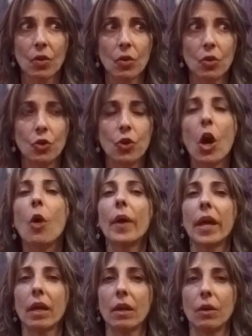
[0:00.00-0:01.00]

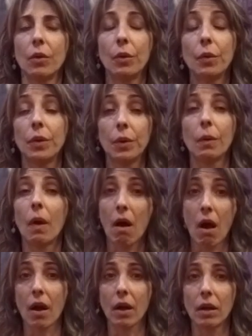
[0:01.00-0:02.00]
knowing who you
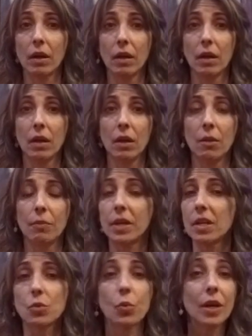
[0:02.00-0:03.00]
are?
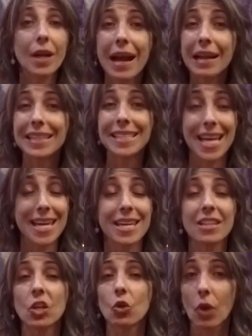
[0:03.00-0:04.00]
Because we're not
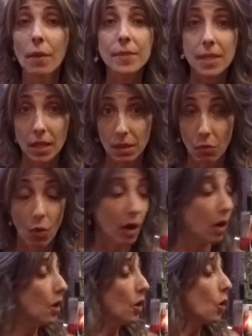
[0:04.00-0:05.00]
taking the crumbs anymore.
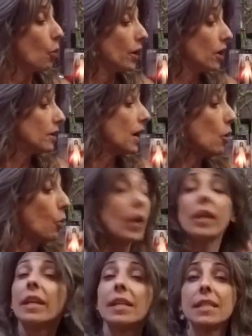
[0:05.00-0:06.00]
We are not
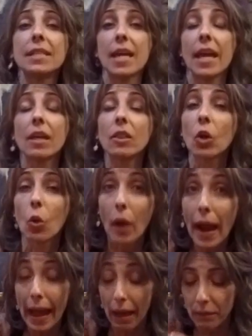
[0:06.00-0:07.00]
willing to take the
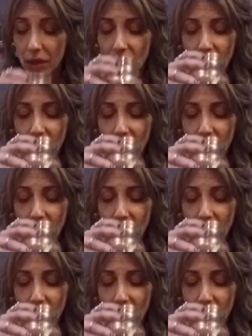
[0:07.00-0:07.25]
crap.